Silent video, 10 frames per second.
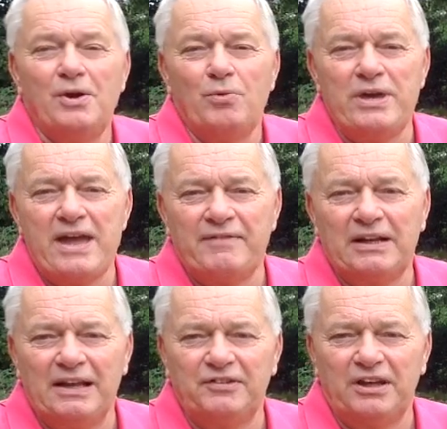we have a
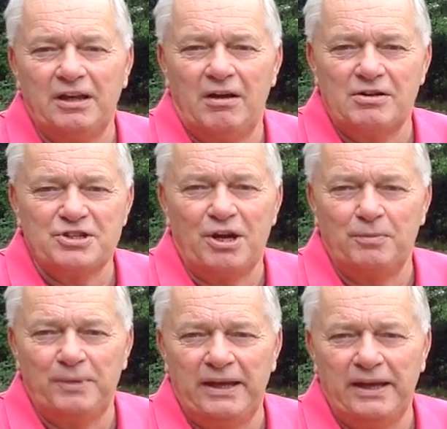classic car
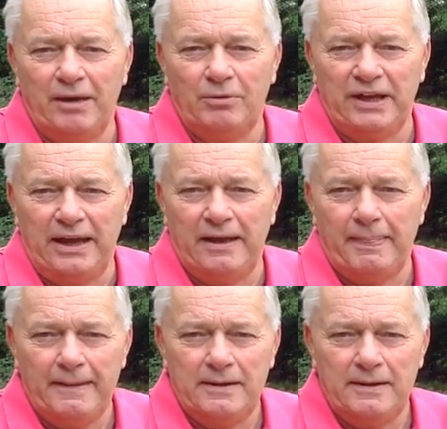show being held here.